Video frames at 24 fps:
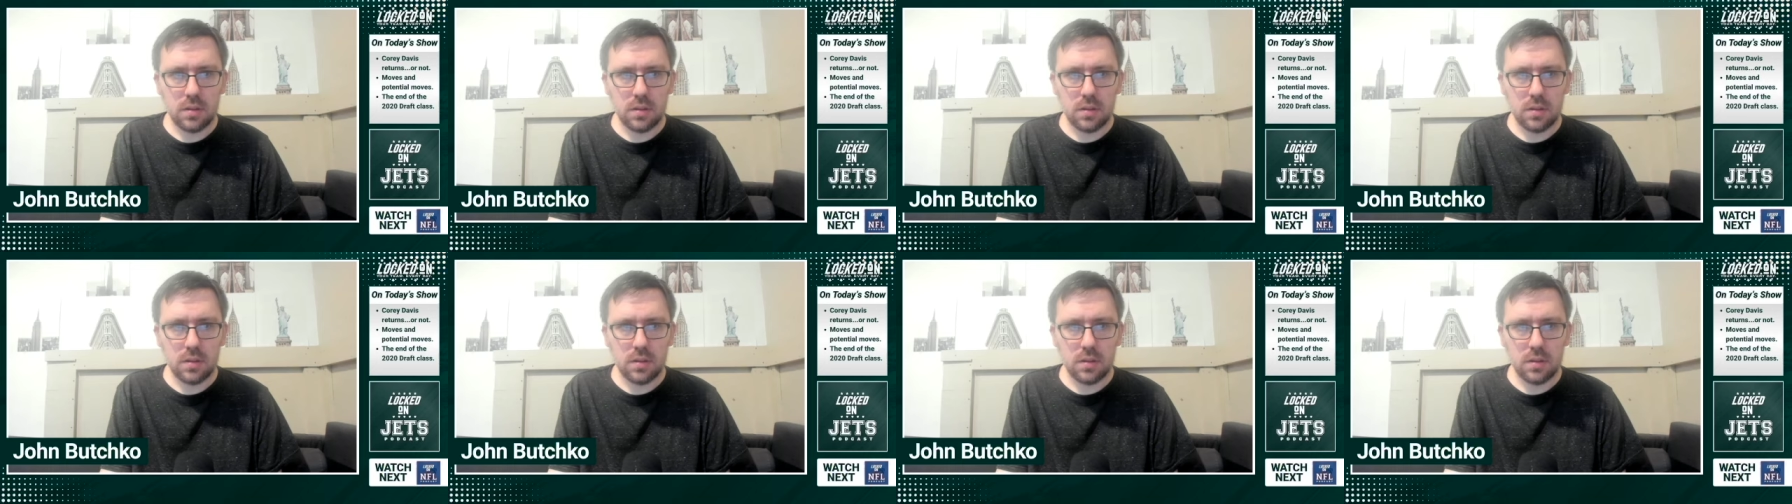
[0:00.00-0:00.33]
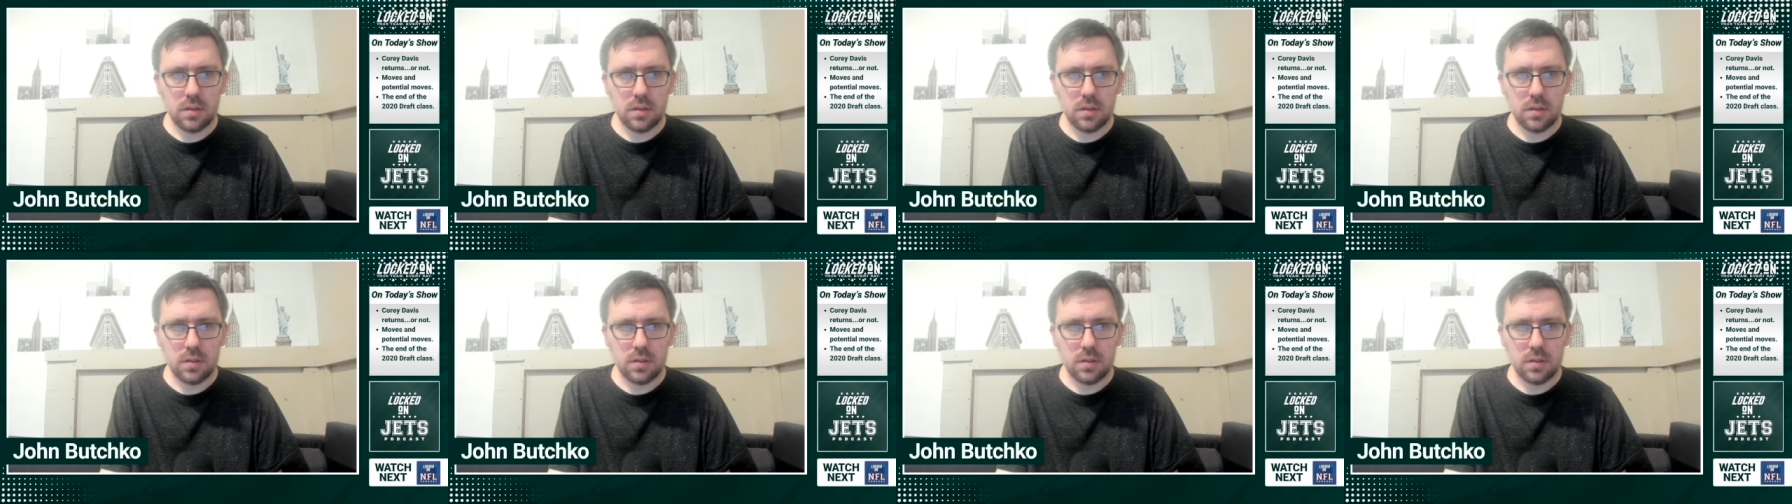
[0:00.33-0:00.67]
Thank
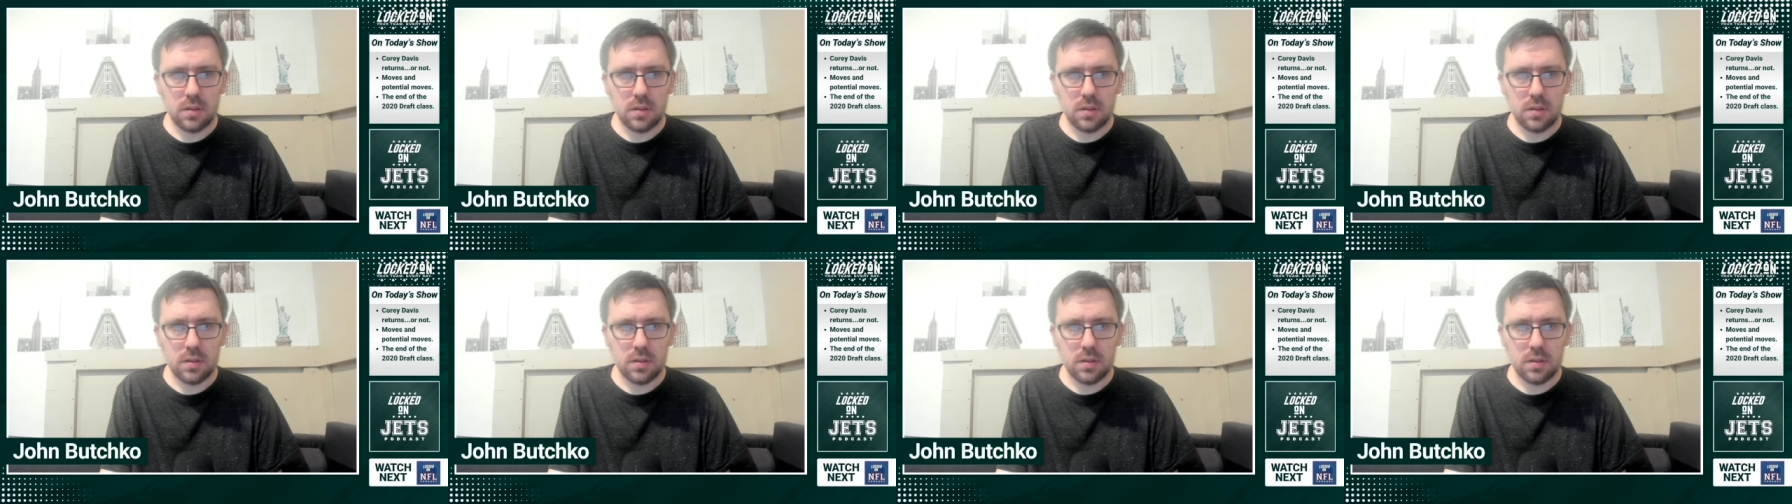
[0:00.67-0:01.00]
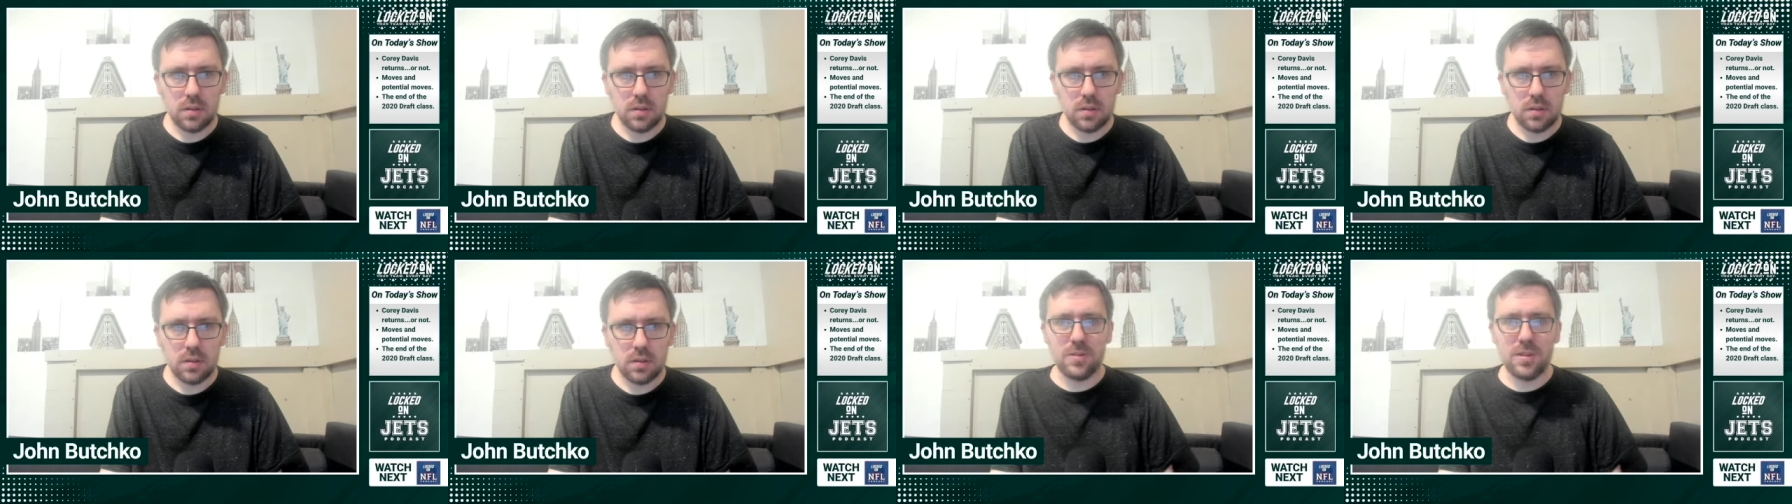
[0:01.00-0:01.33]
you so much for making Locked
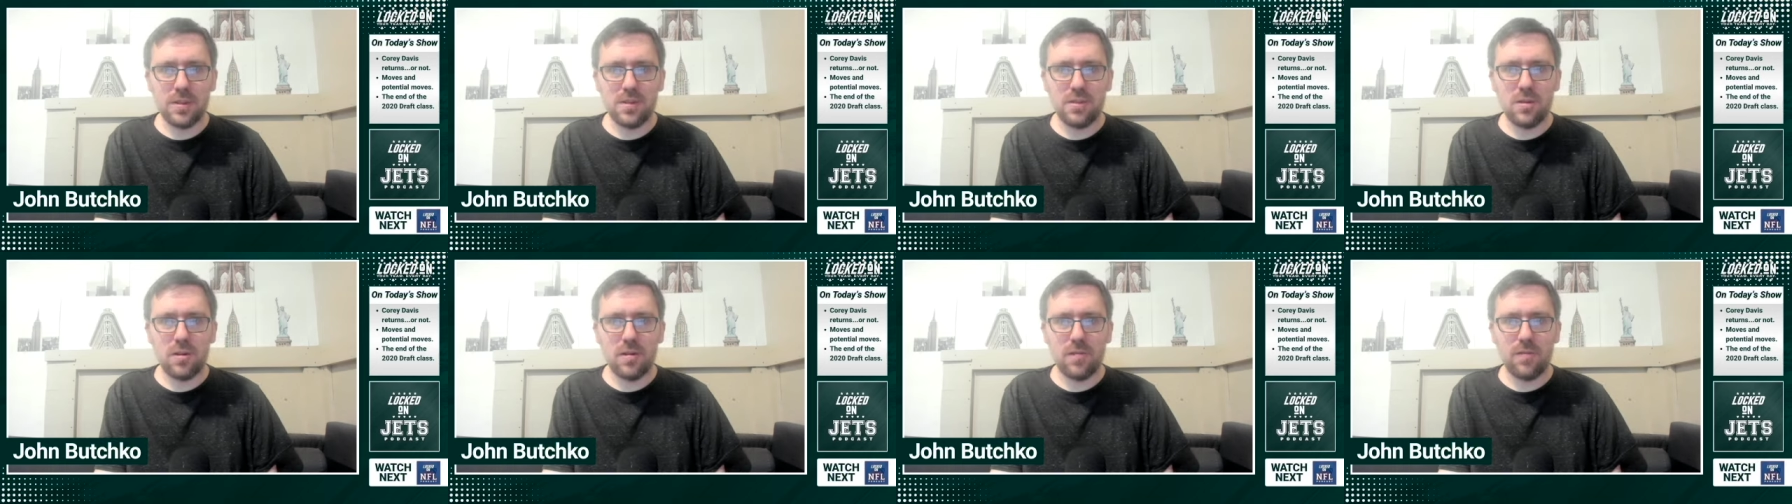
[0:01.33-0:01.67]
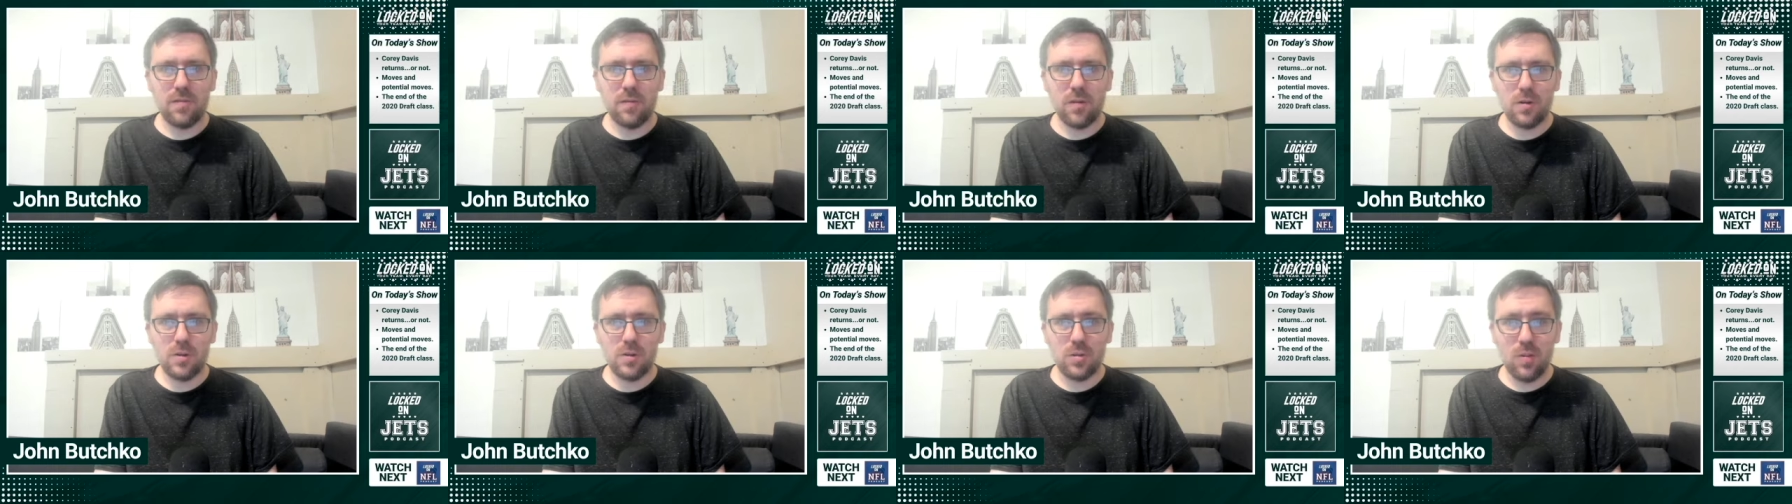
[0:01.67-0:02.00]
On Jets your first
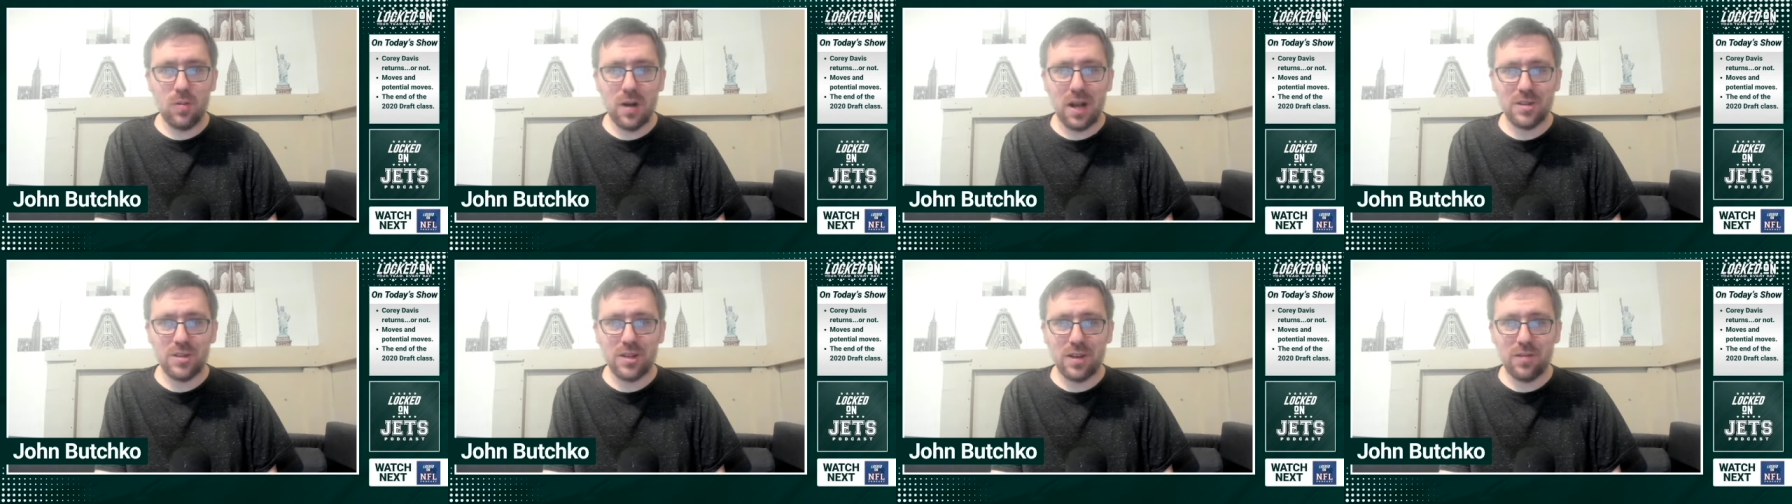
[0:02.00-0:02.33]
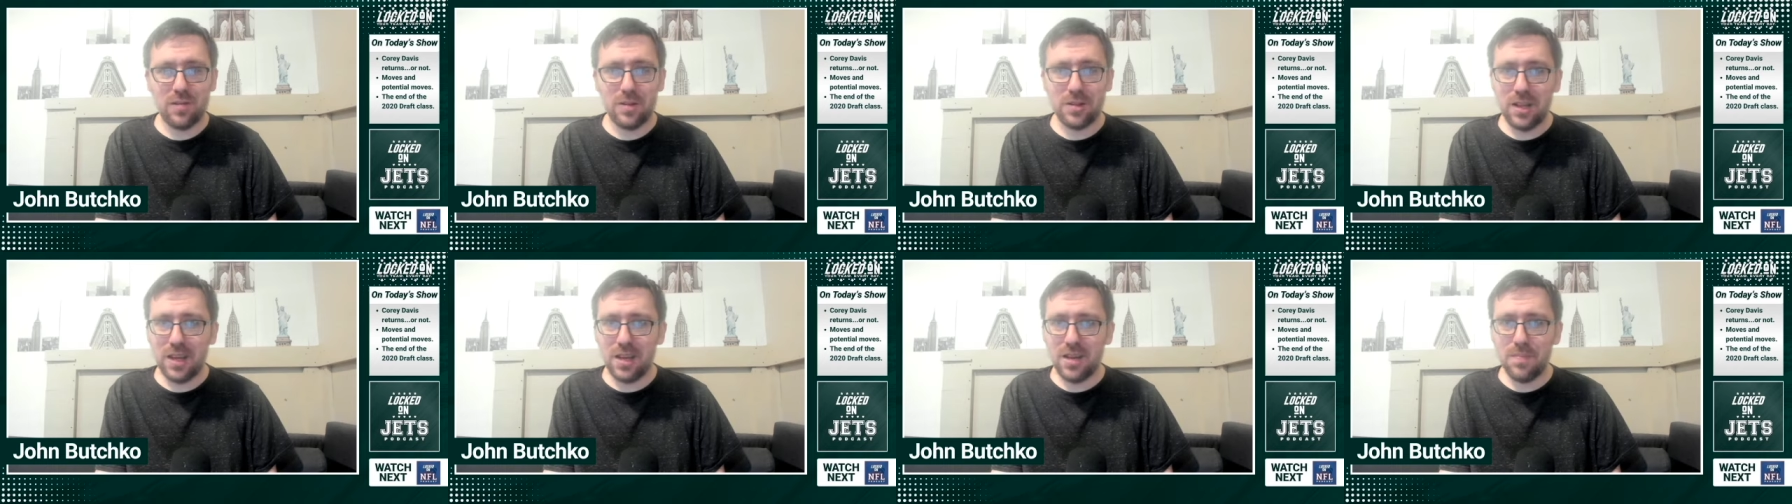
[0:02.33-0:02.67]
listener or first
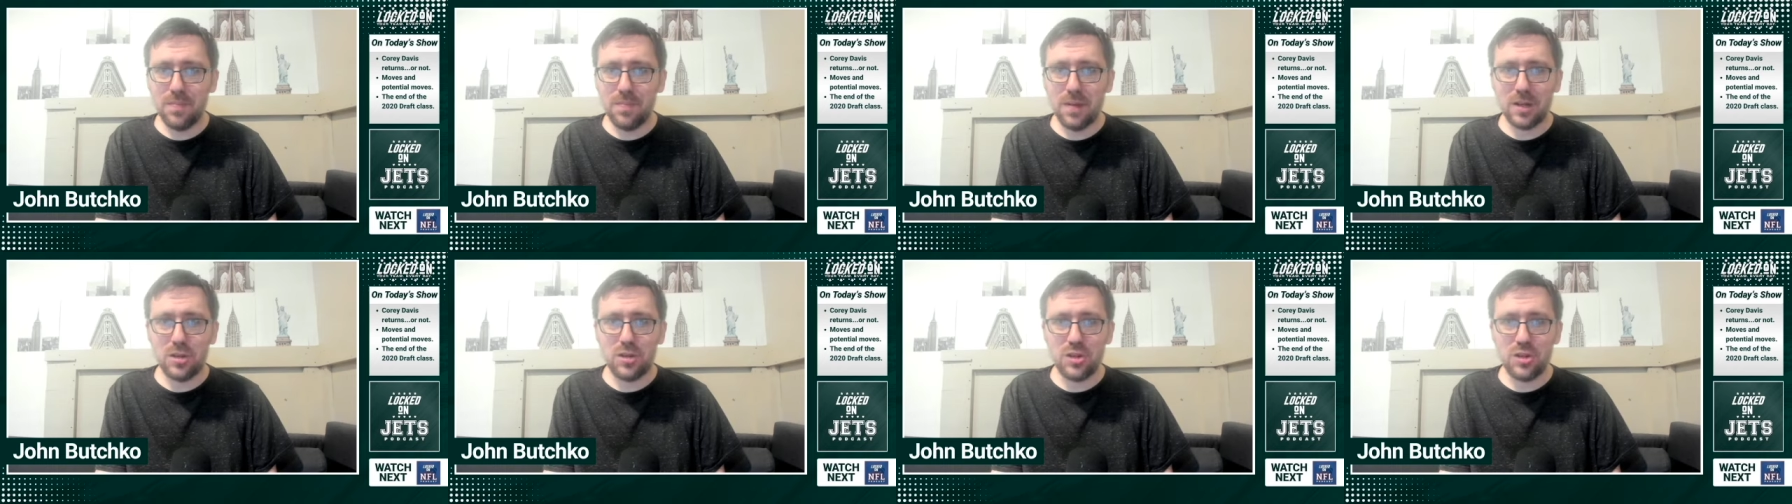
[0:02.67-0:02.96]
watch every day.